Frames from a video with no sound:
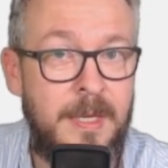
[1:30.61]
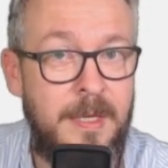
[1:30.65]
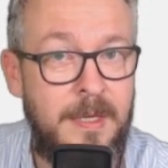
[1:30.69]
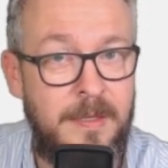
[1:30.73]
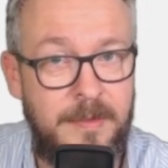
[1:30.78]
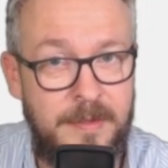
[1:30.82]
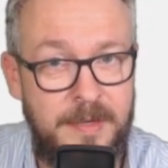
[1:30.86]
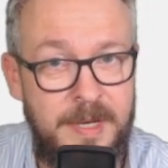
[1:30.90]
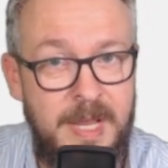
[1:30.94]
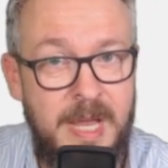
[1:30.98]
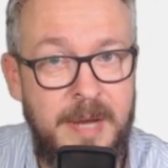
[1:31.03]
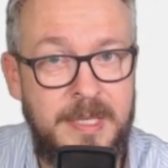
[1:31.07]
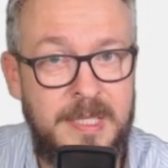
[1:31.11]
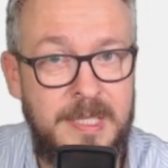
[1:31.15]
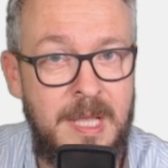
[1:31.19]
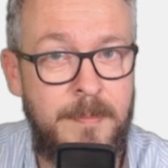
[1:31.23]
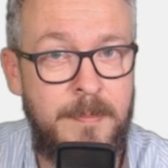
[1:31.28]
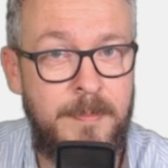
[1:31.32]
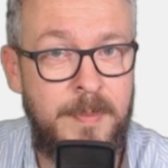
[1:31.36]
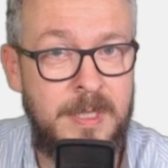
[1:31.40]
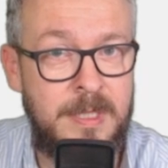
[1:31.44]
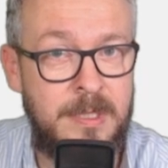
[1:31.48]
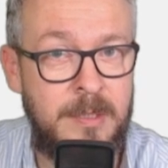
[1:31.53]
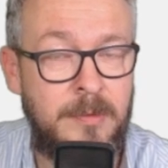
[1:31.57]
In the next
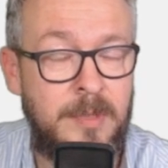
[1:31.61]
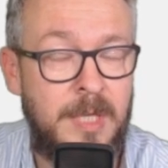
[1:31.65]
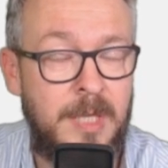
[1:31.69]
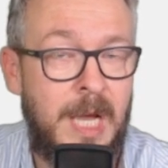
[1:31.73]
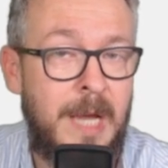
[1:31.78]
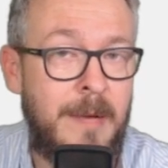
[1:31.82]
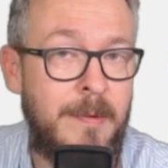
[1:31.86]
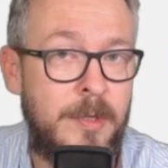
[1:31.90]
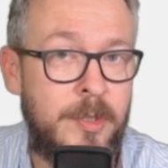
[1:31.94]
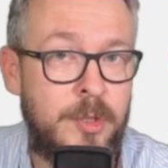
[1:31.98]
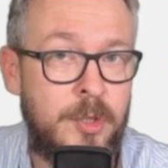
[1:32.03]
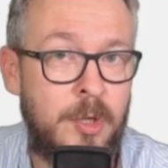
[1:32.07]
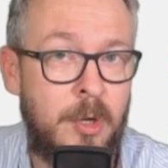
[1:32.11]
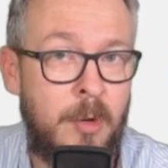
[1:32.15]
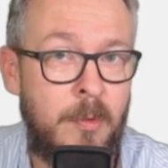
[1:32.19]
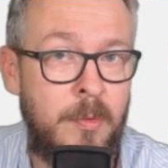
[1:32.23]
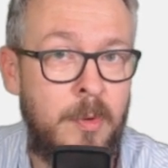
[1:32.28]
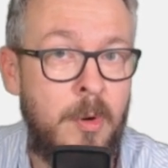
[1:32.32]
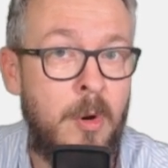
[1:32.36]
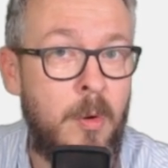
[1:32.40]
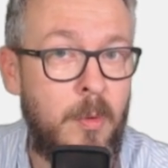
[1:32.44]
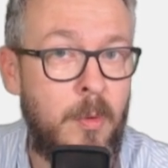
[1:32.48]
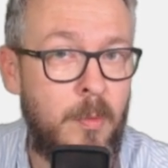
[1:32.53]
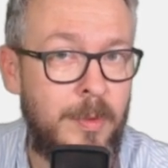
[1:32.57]
episode, I will show you